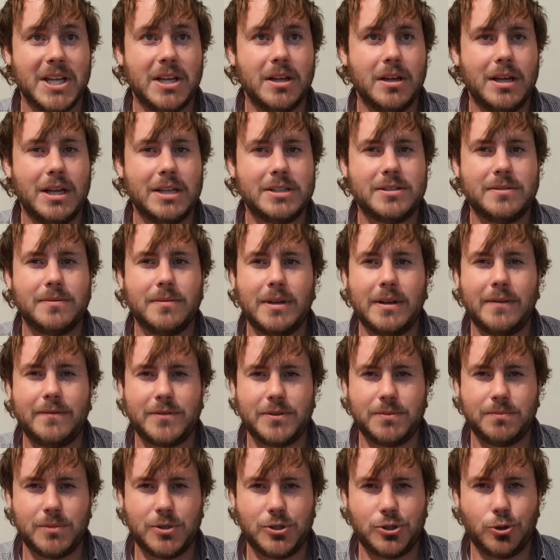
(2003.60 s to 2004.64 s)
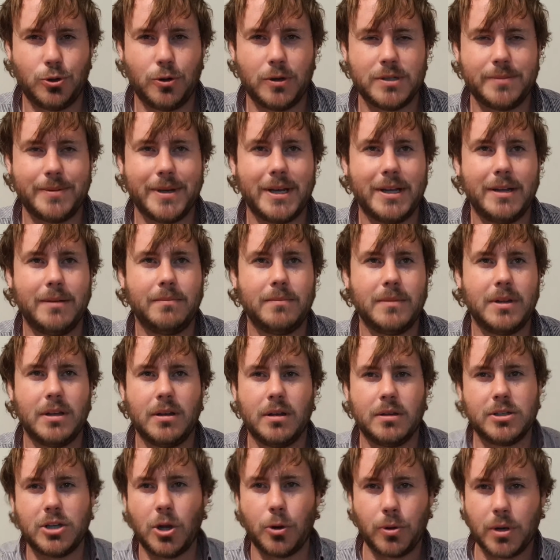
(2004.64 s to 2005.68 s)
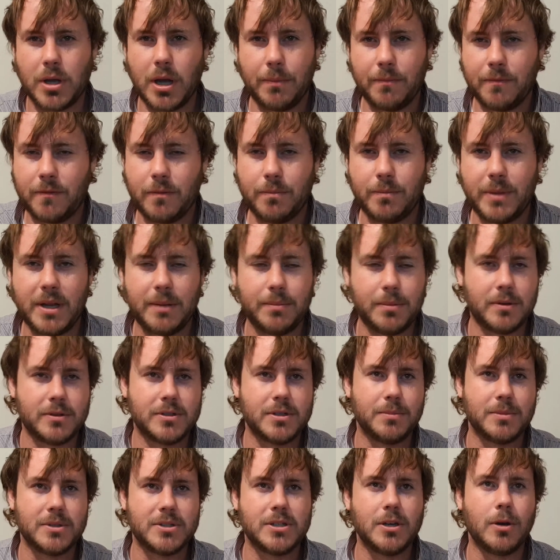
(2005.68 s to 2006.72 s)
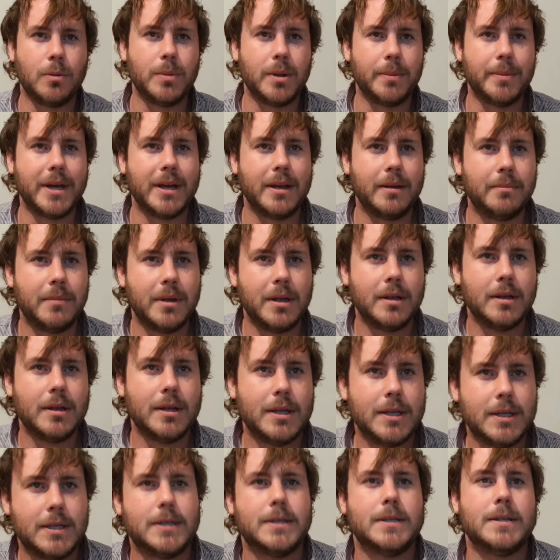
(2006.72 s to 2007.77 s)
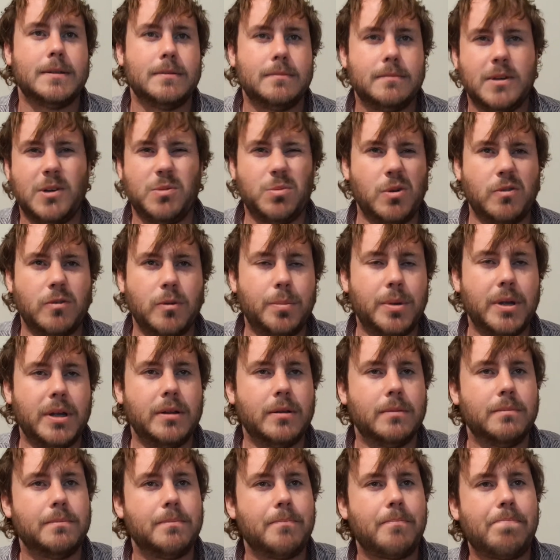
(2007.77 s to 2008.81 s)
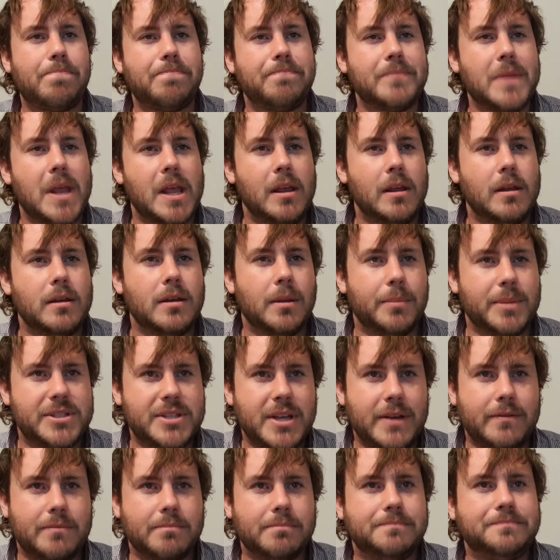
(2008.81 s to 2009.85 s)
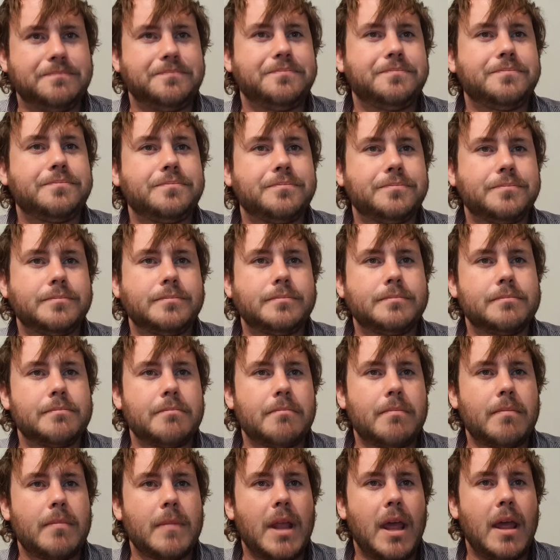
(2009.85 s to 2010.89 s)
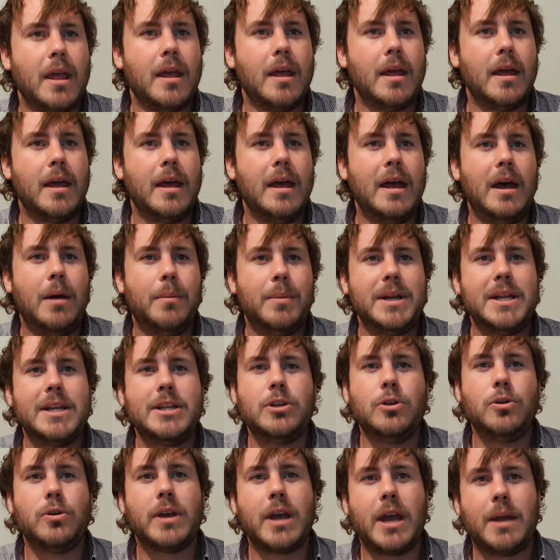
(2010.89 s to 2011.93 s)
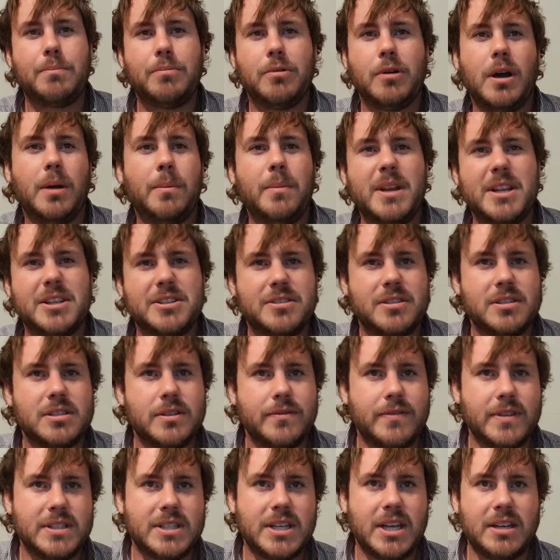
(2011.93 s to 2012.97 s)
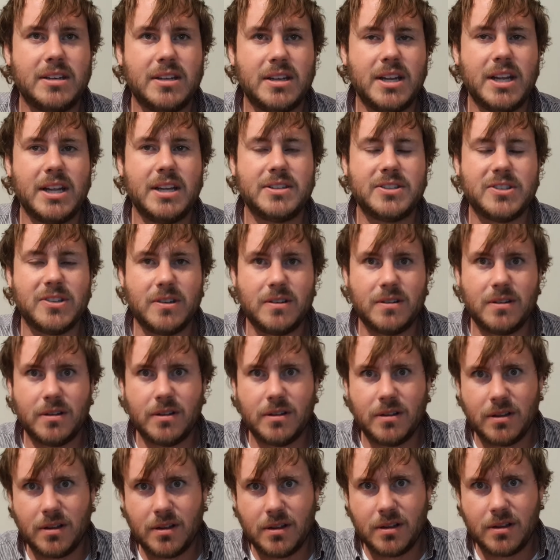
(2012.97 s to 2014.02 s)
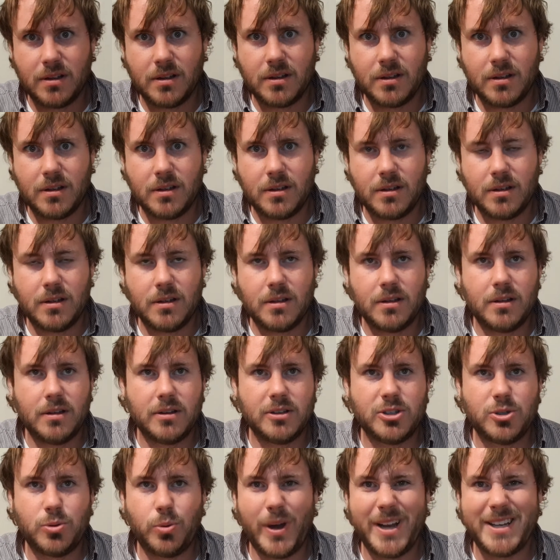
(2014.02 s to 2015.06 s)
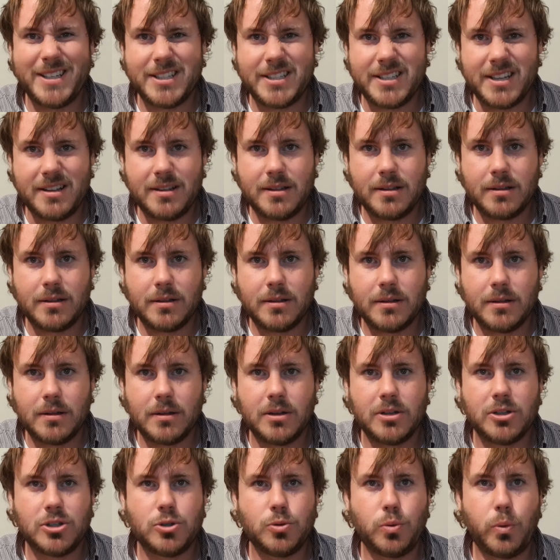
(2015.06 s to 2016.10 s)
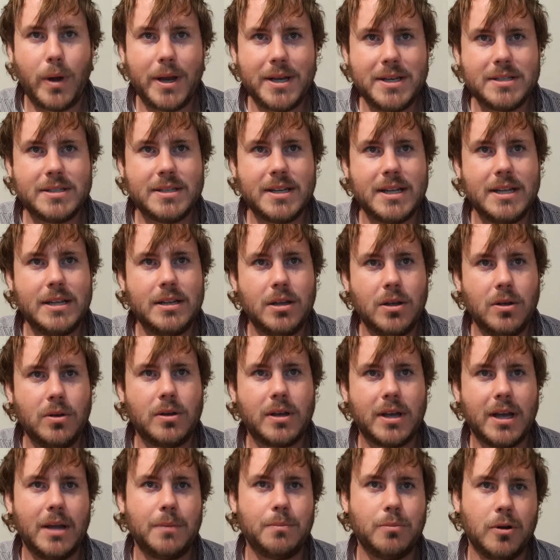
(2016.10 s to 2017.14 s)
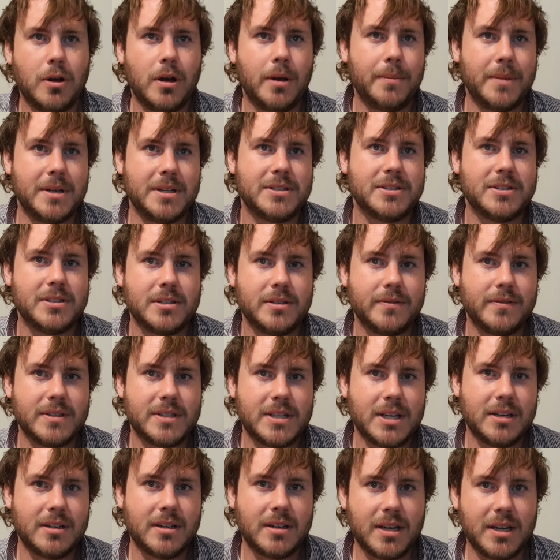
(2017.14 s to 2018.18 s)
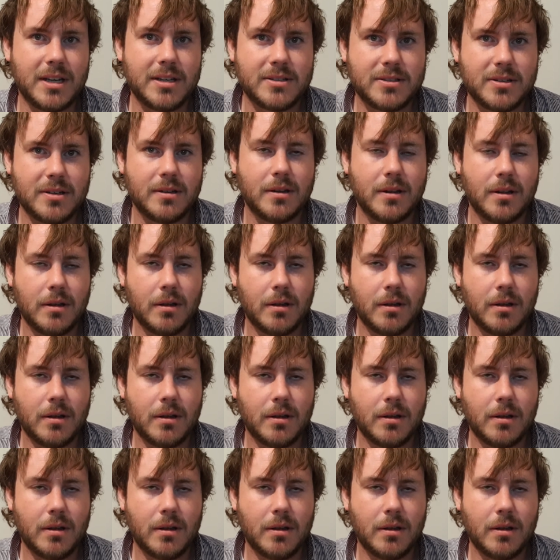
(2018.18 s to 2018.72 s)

Have some stories about him that don't come from me, but someone's told me about him. I won't repeat them. Number 7. How many UK Prime Ministers have attended Eton? 20. 20 UK Prime Ministers have attended Eton.